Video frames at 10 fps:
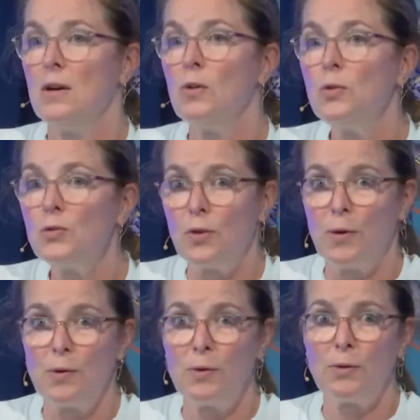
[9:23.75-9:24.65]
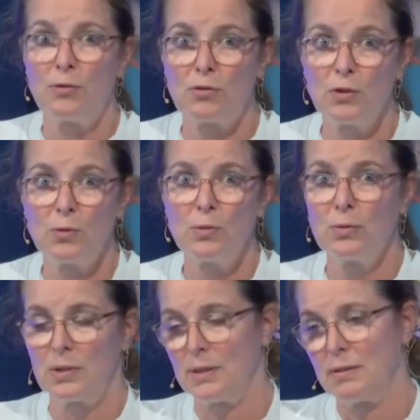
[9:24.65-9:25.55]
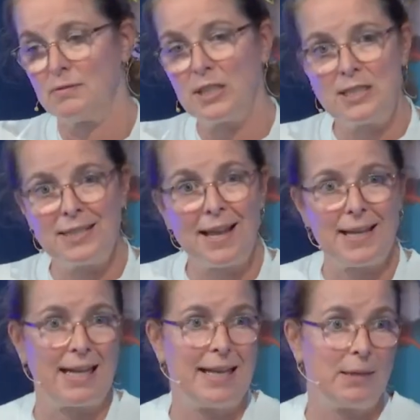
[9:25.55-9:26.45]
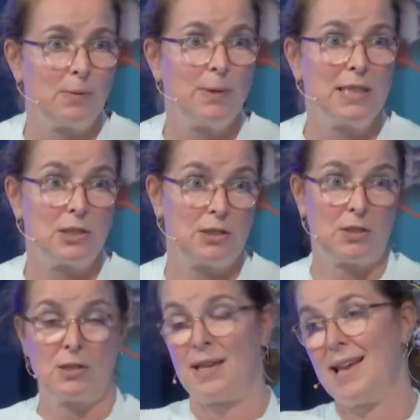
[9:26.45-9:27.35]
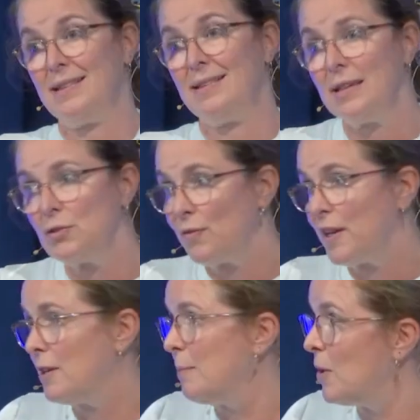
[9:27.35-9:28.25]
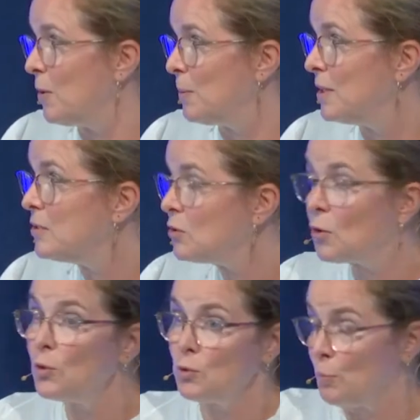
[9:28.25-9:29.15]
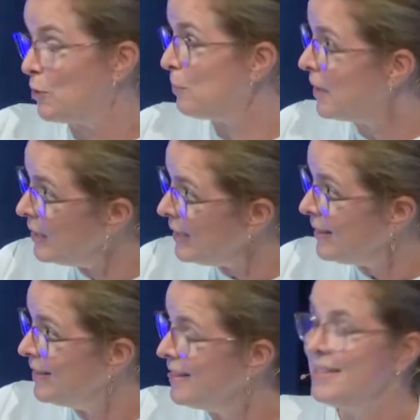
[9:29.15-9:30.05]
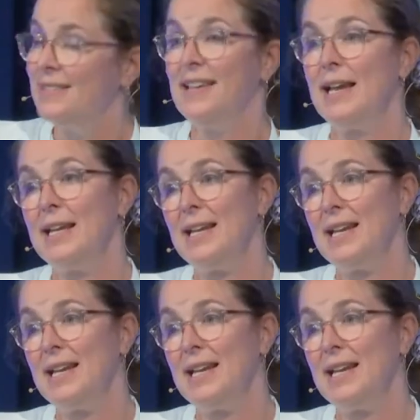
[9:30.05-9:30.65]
also through the recycling, which at this very moment costs more money than